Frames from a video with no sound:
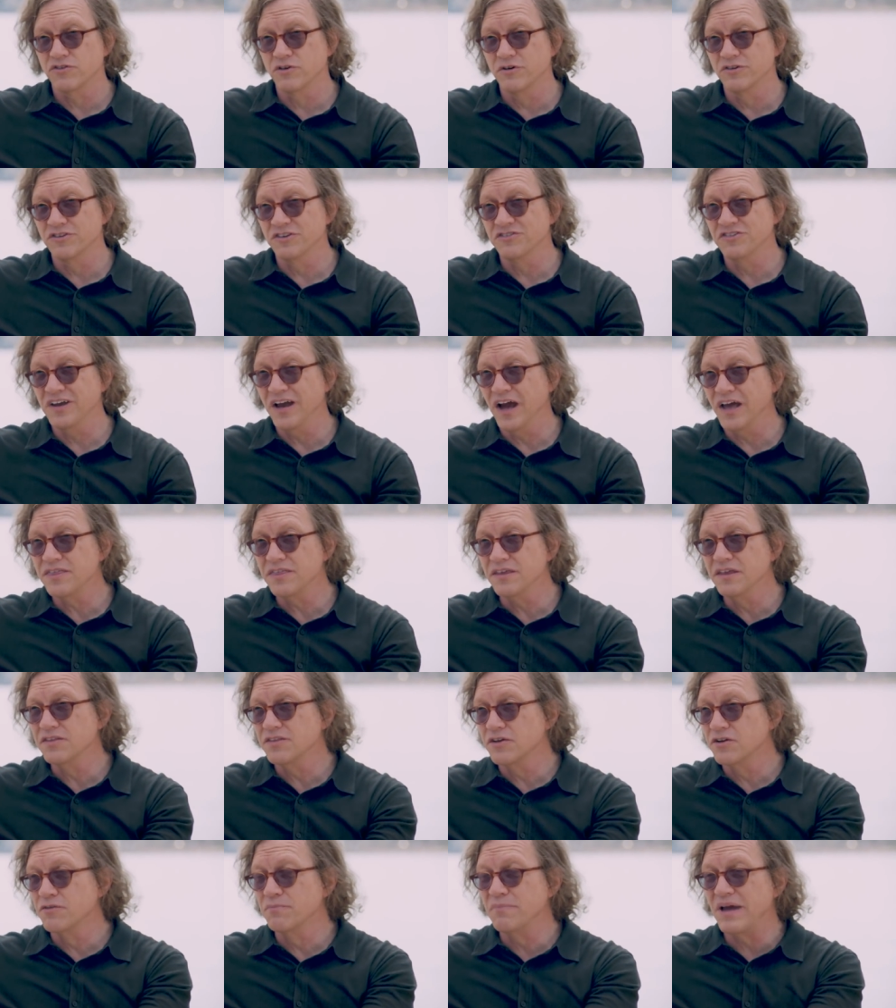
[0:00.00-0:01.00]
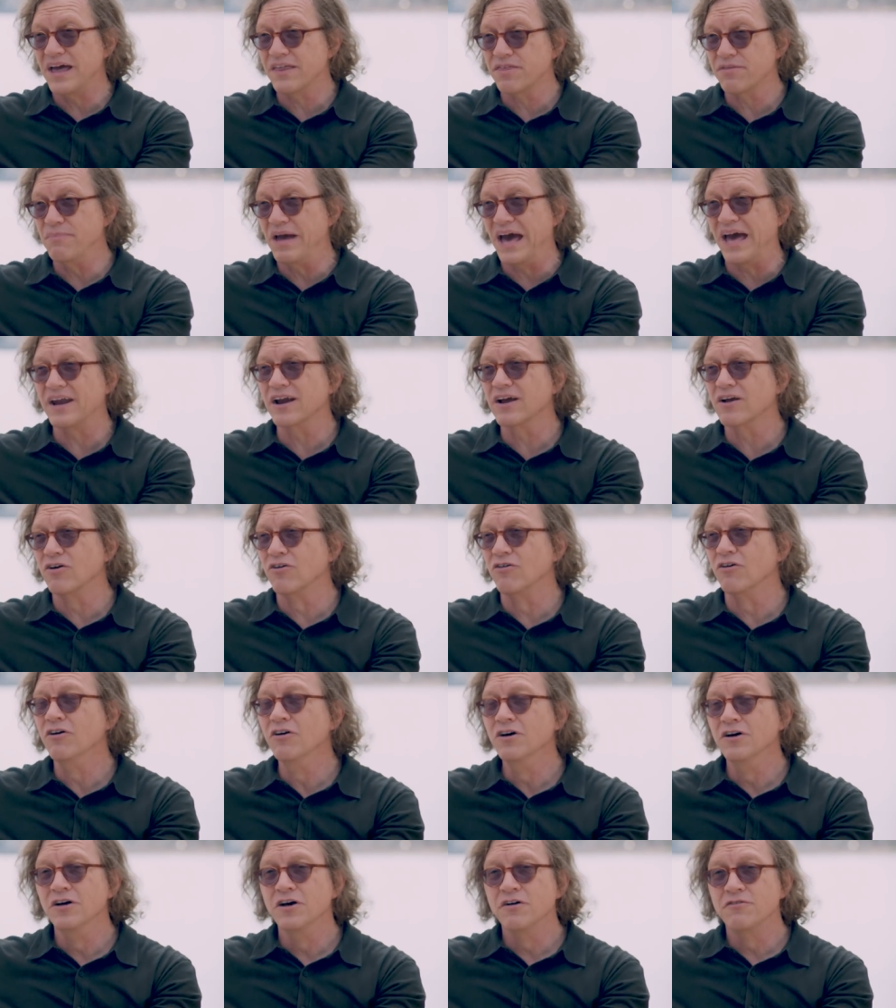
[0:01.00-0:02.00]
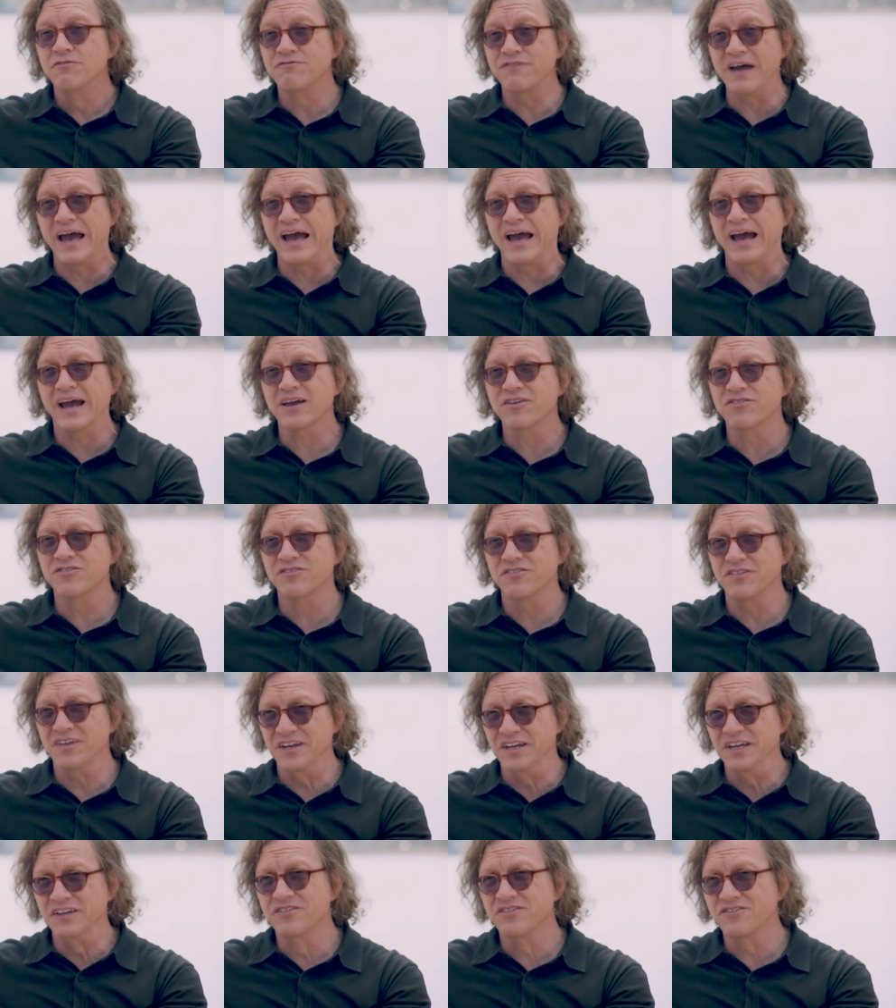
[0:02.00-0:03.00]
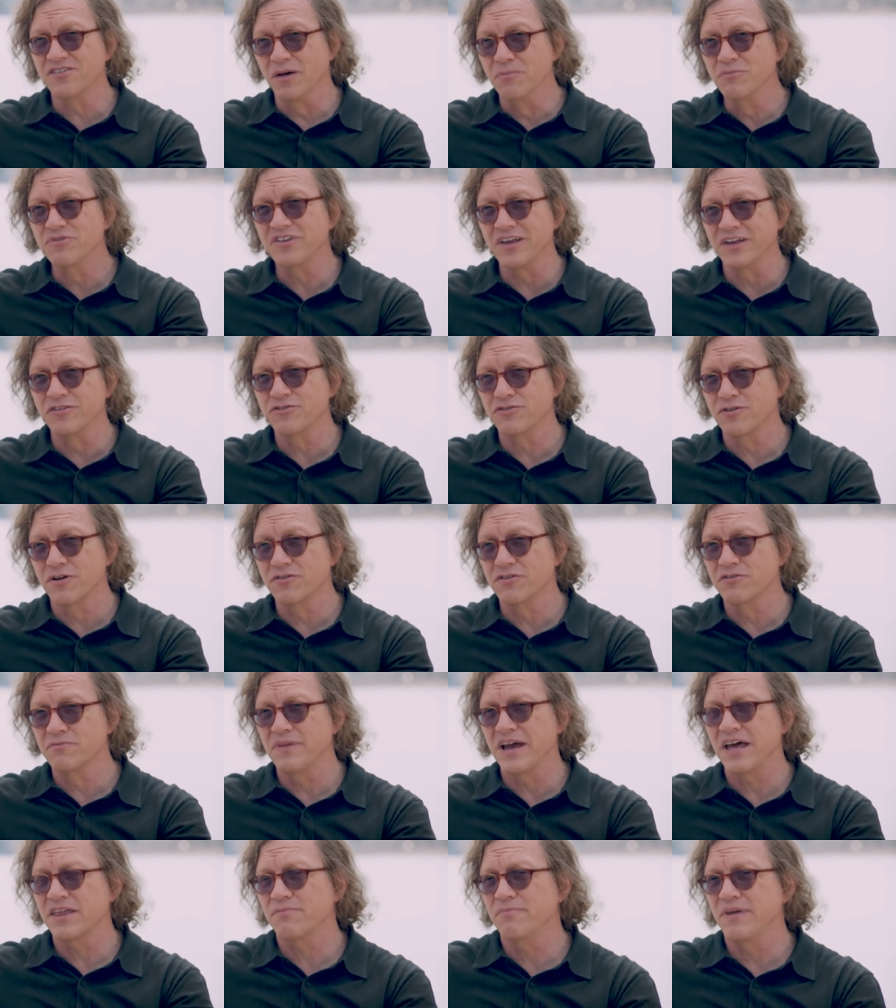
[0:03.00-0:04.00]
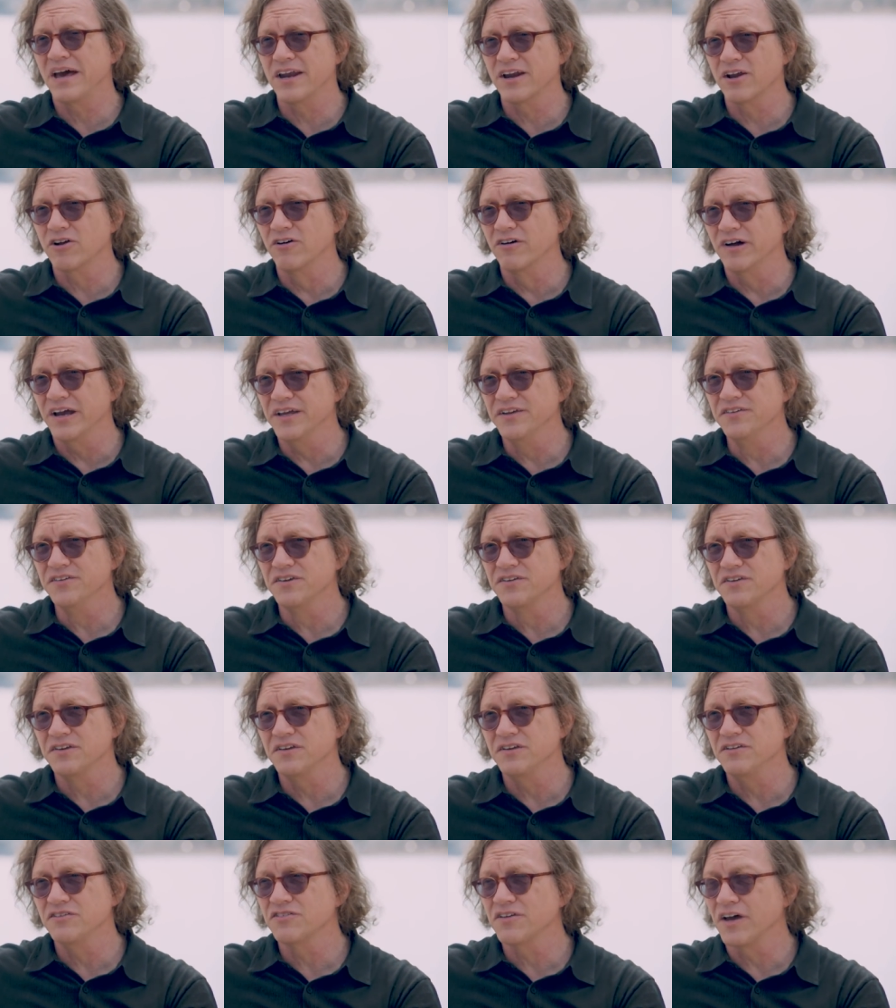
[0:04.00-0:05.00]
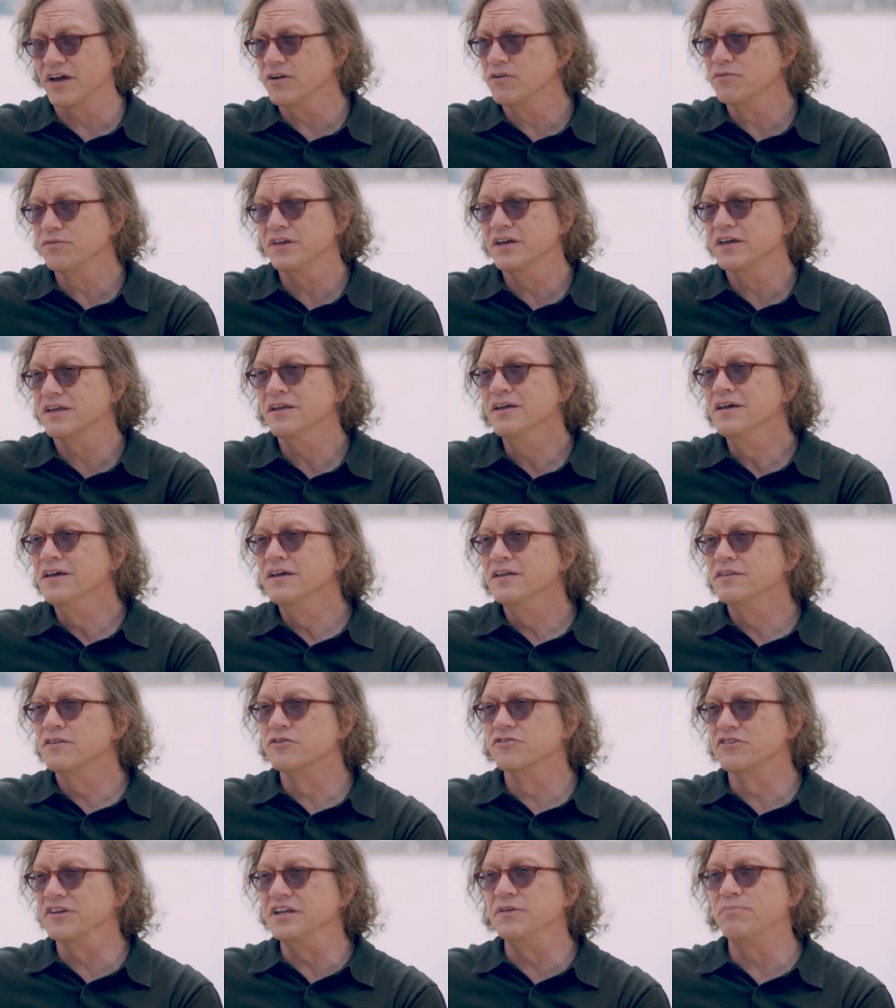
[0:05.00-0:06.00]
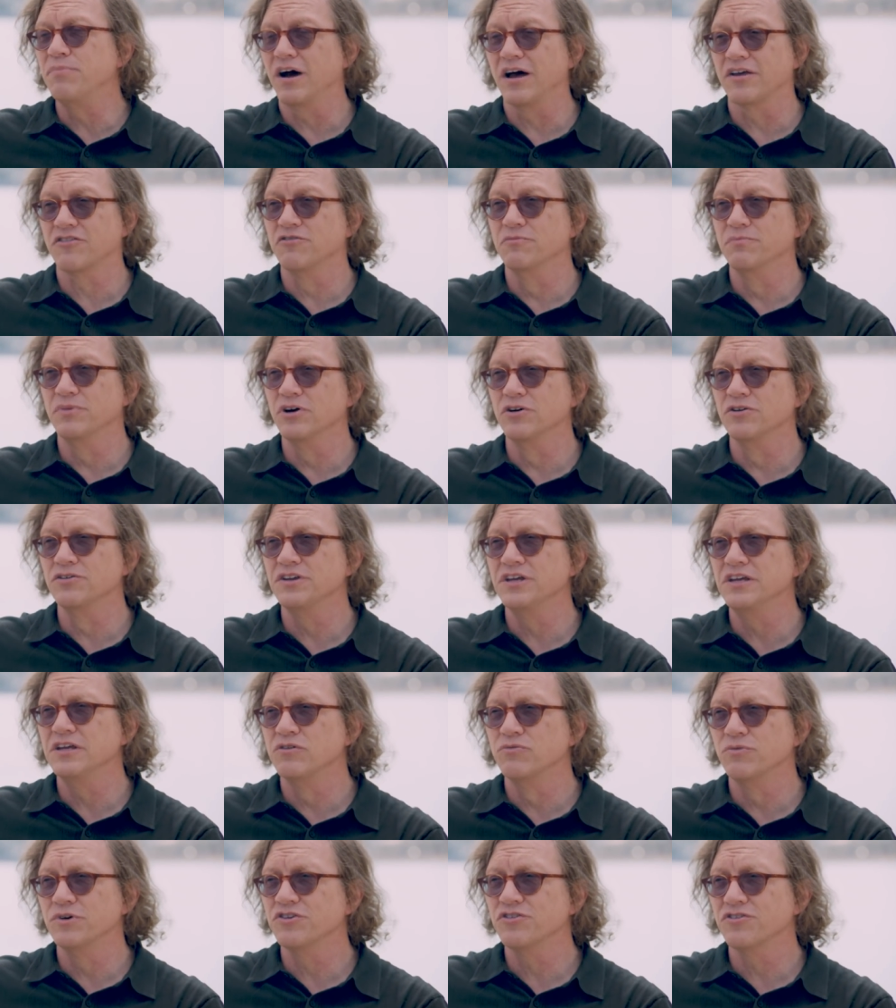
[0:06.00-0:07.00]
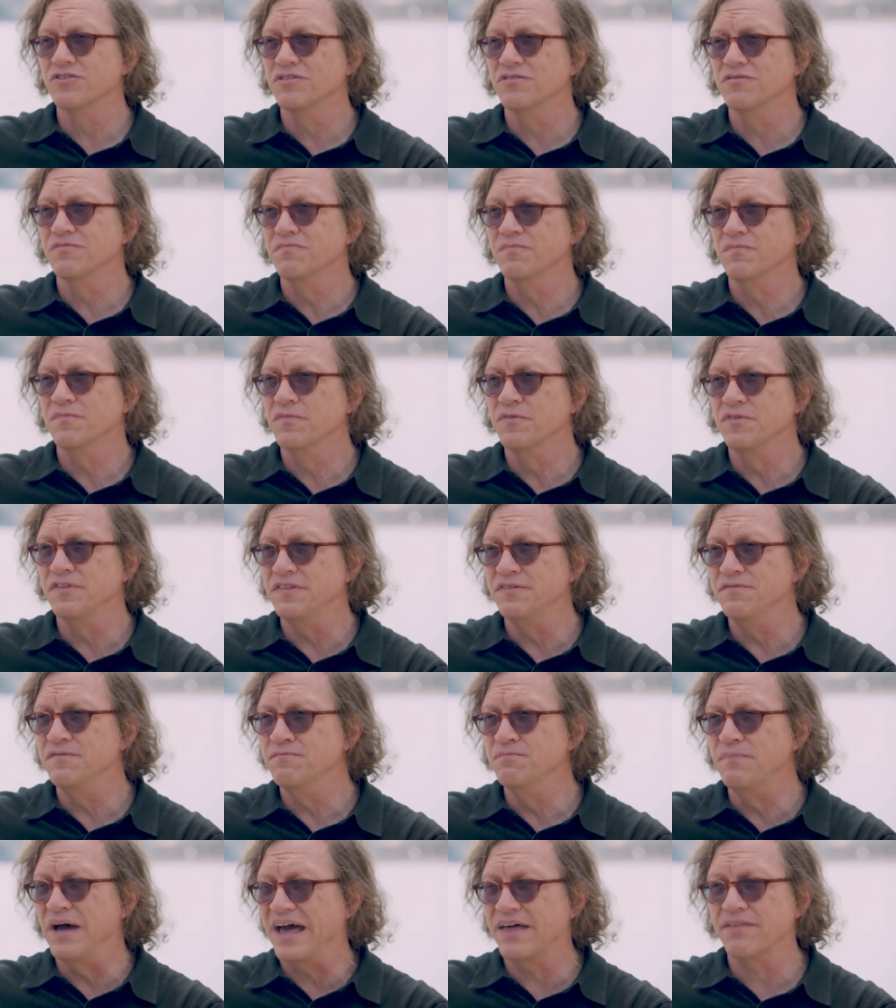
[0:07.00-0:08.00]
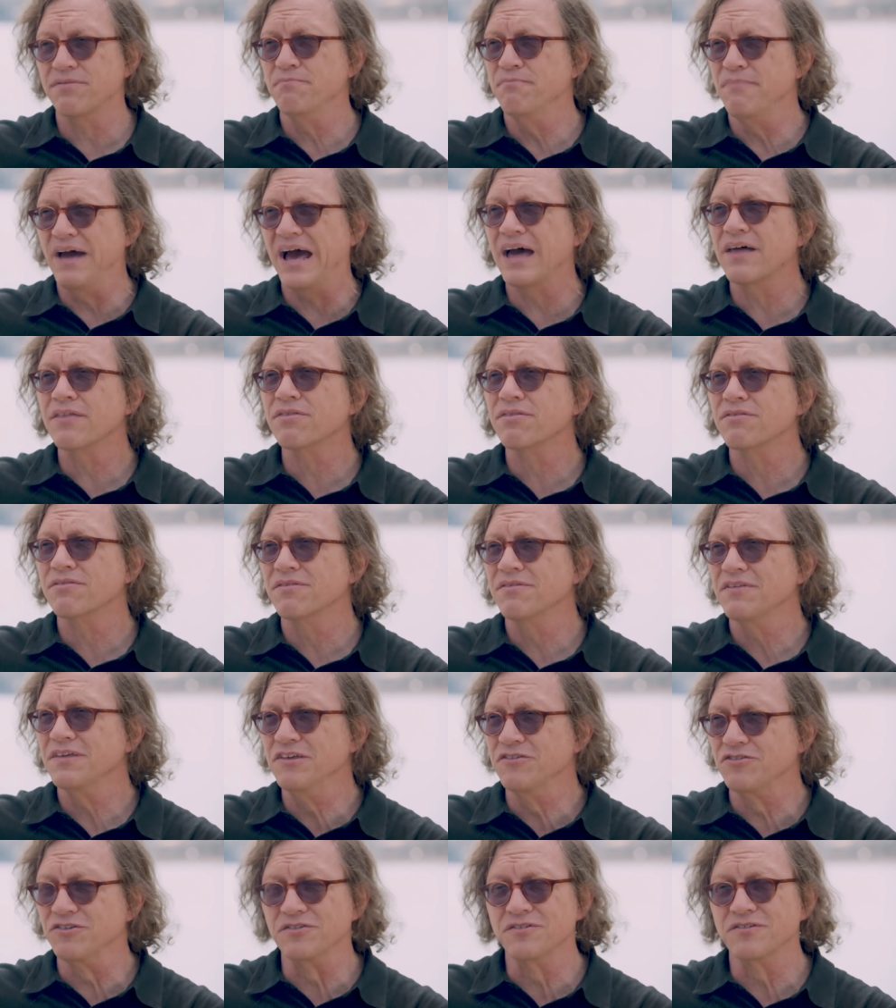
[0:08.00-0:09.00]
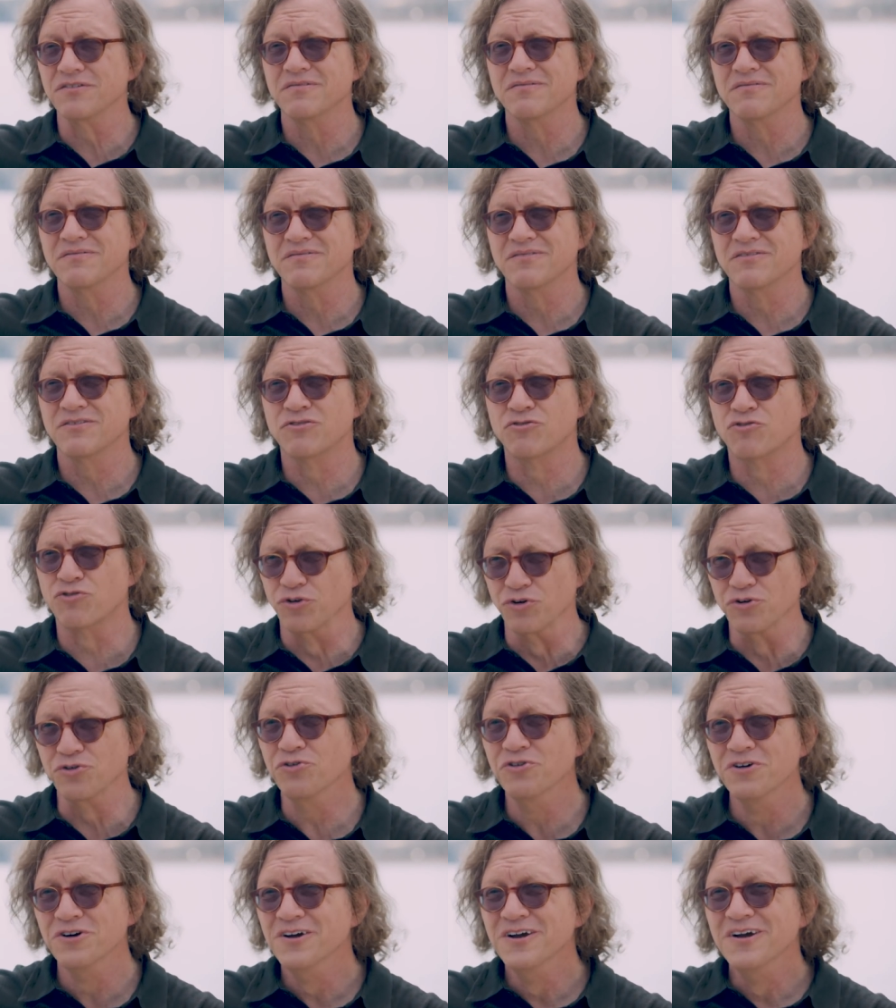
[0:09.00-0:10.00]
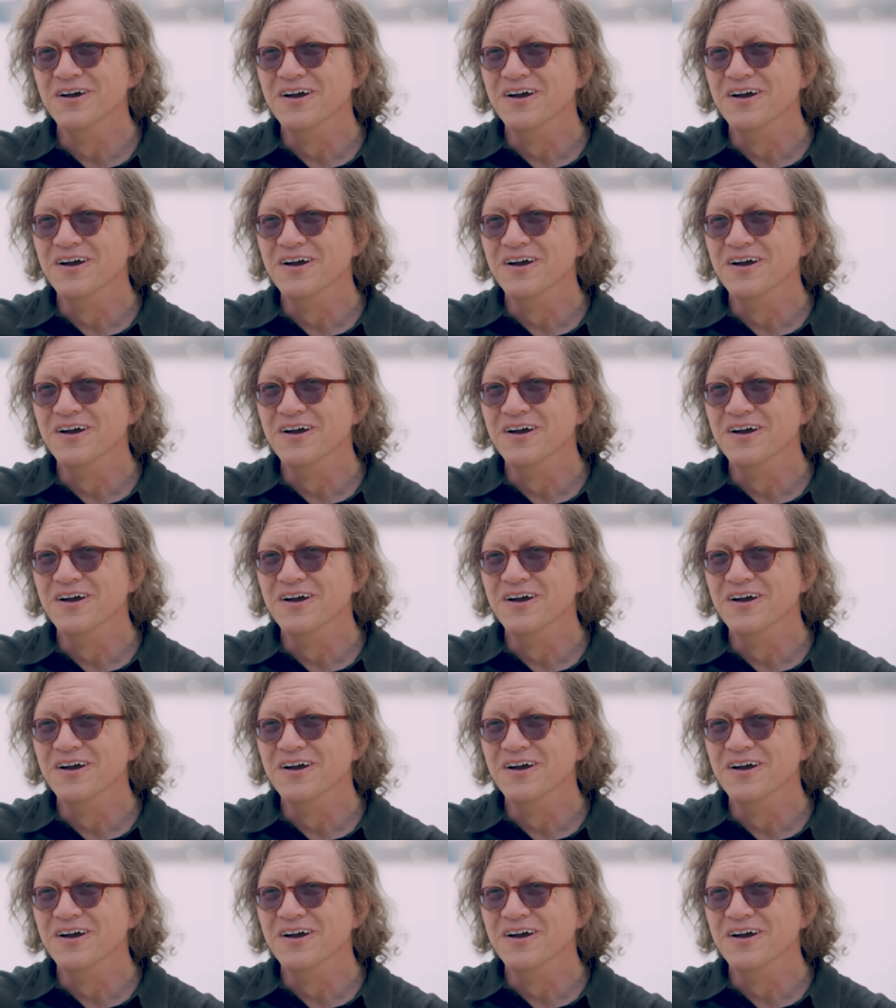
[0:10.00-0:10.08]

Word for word: So as I say, I think there are mathematical facts and in some sense or other mathematical entities. I don't think there's any possibility in which math isn't true.